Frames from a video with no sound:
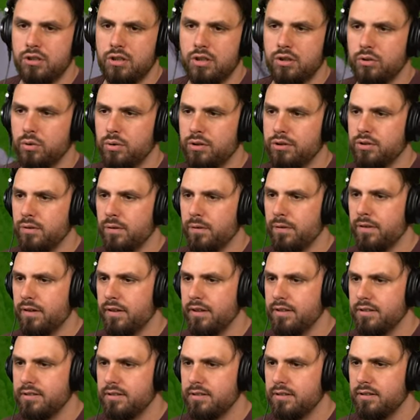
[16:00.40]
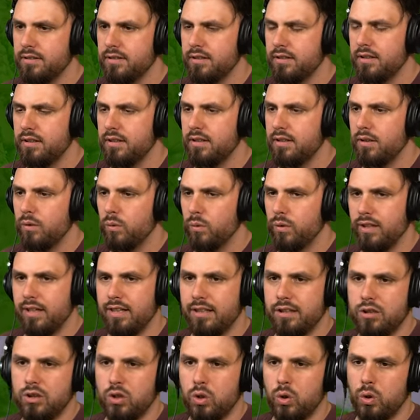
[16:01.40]
you know, to his own things.
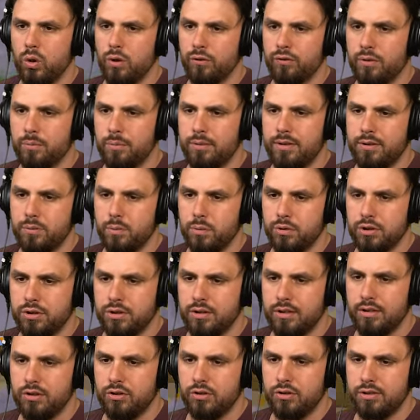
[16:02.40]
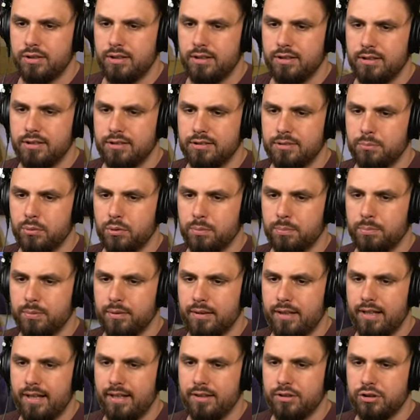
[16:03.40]
Get coal from this, which is interesting. There's more
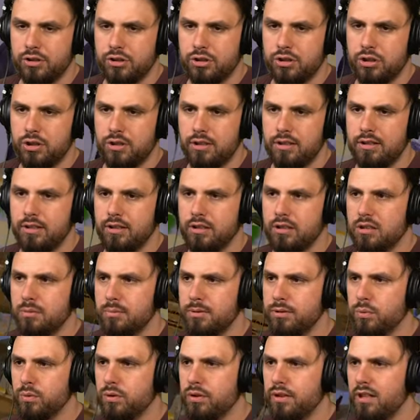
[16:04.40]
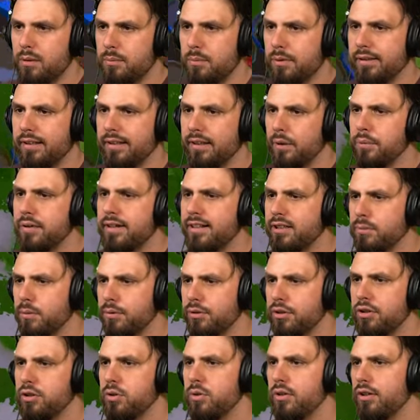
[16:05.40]
planks just chilling. Garbage, we don't care about that. I want to explore
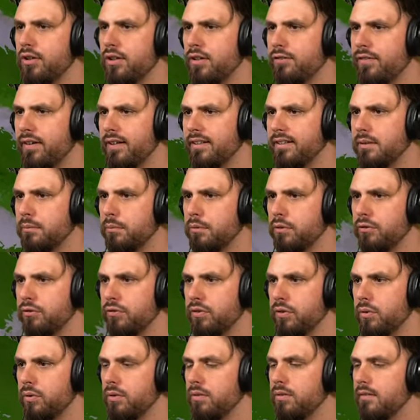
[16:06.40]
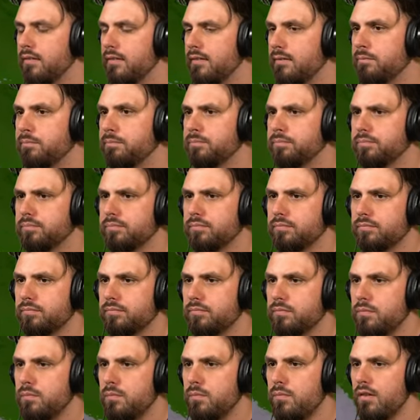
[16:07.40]
the new area, find some more food.
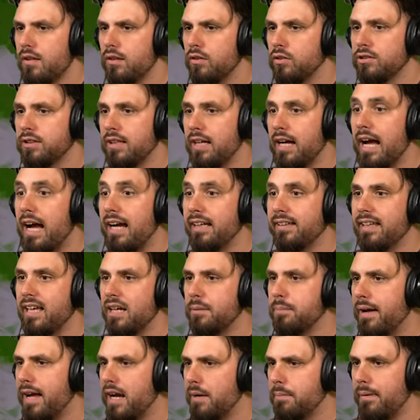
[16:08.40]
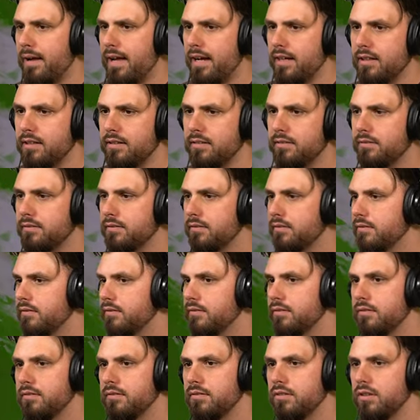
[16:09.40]
The a high-tech backpack?
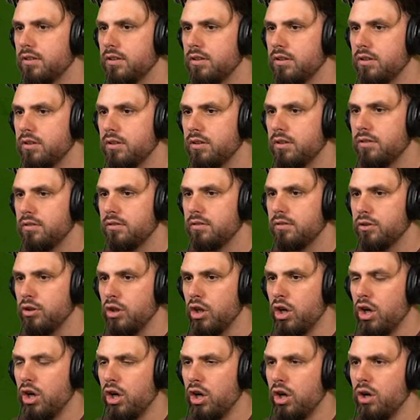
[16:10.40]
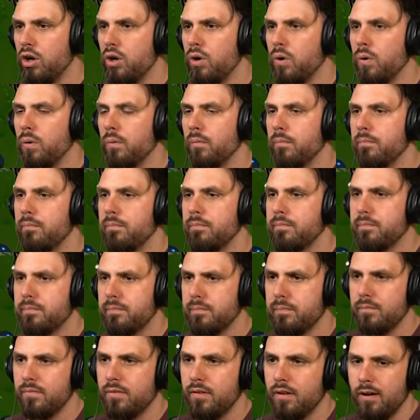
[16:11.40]
Yo!
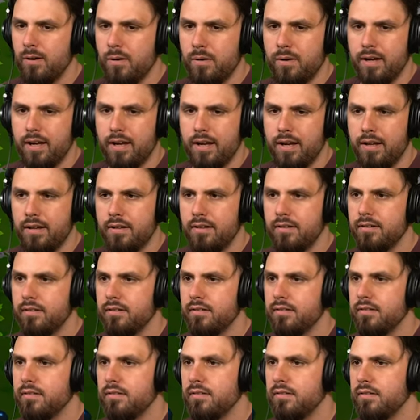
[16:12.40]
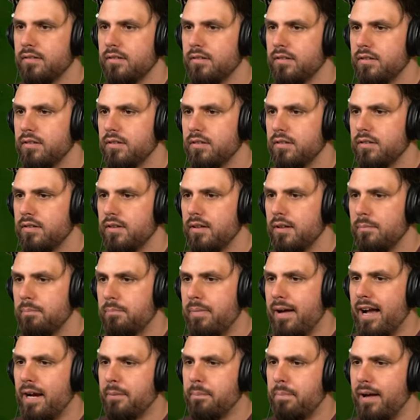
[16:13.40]
Okay.
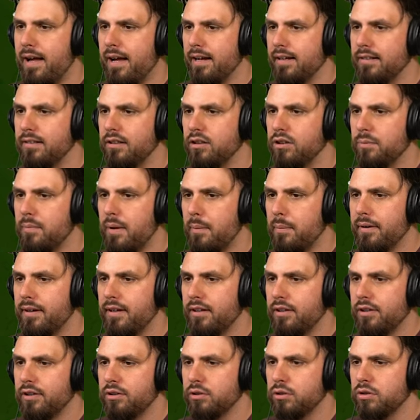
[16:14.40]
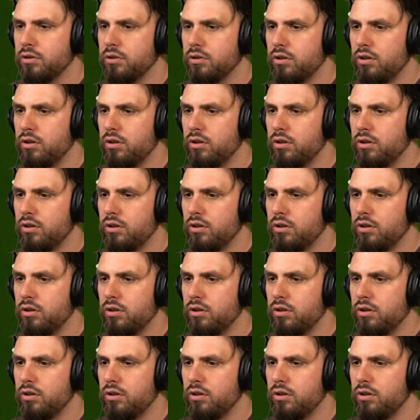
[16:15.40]
Backpack. Click on the backpack and connect to